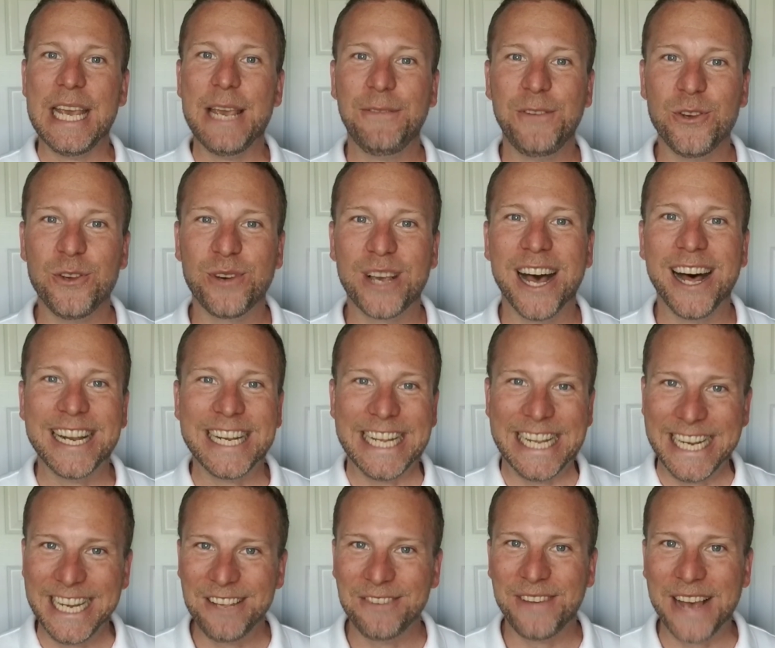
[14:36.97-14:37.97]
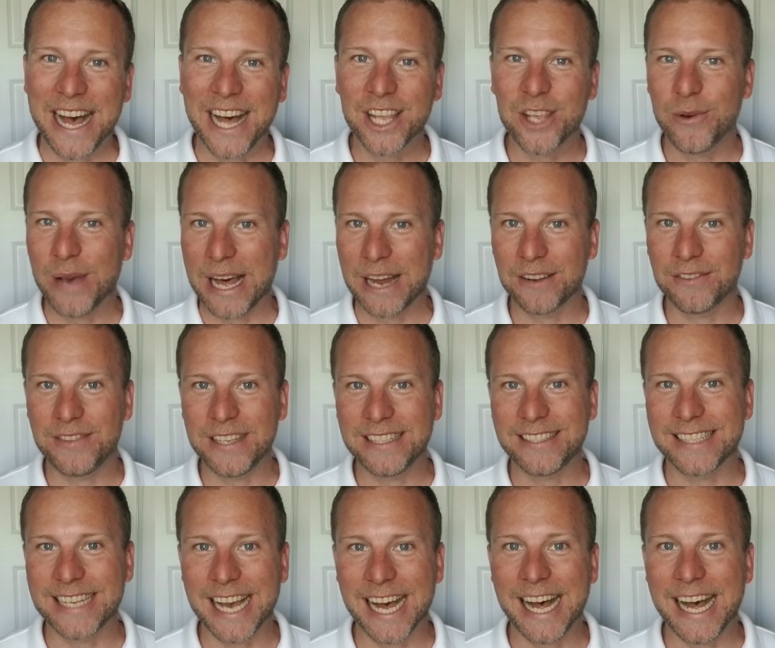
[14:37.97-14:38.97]
If you got any value out of
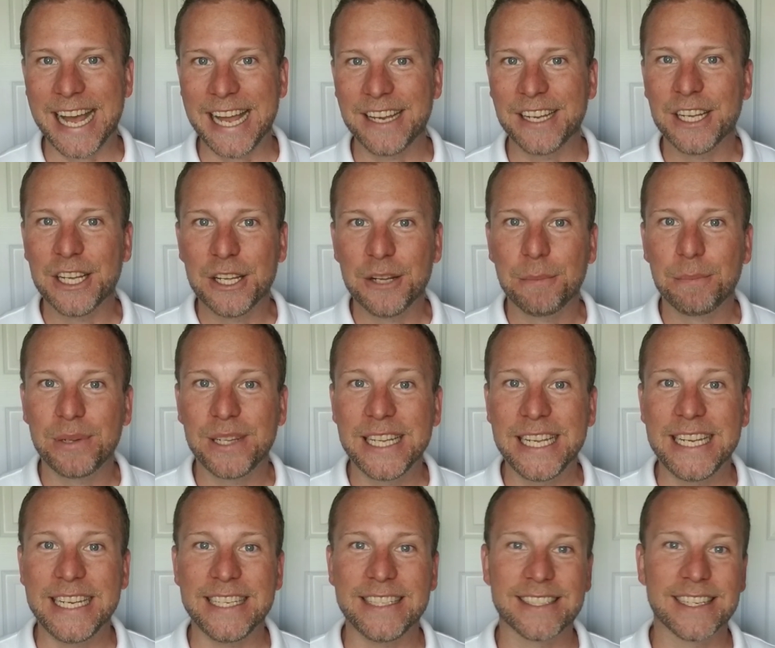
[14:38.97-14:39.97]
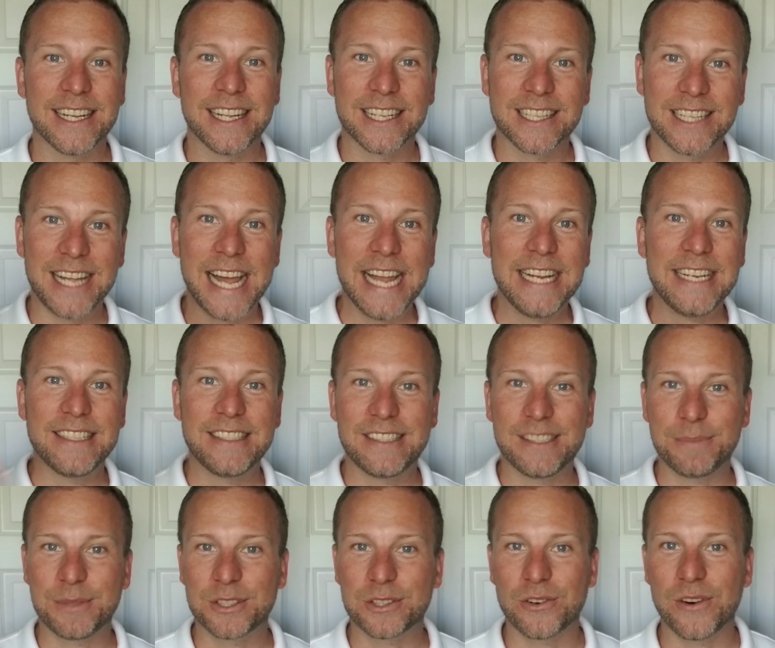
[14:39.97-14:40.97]
this guide, please like and
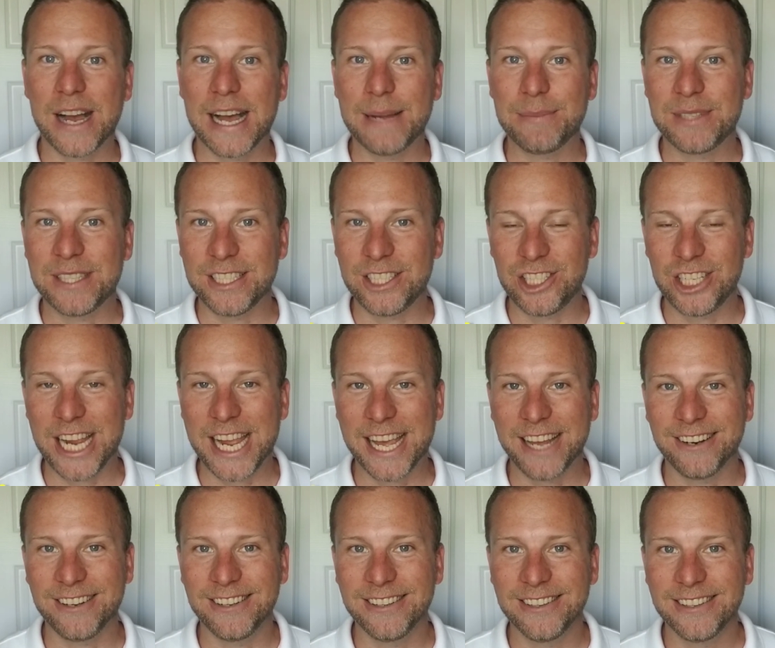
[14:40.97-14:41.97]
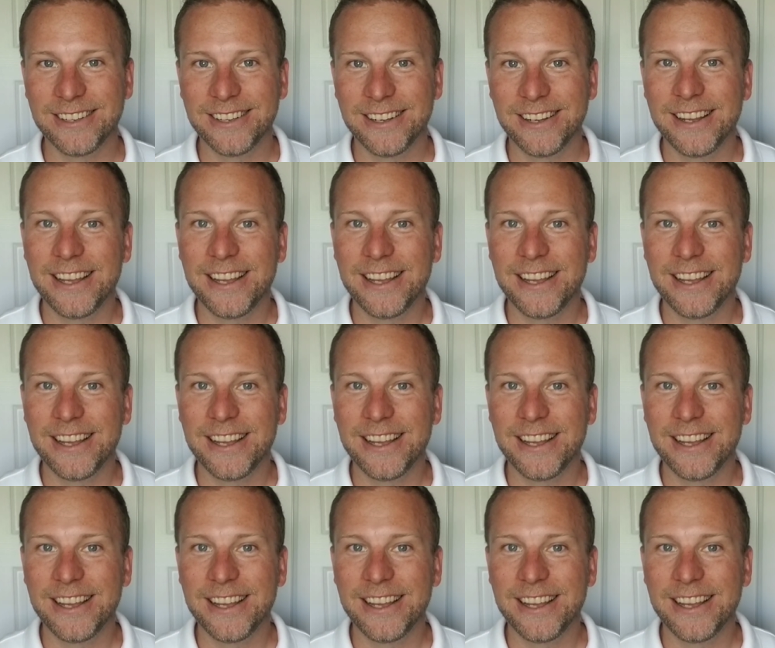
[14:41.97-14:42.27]
subscribe to the channel.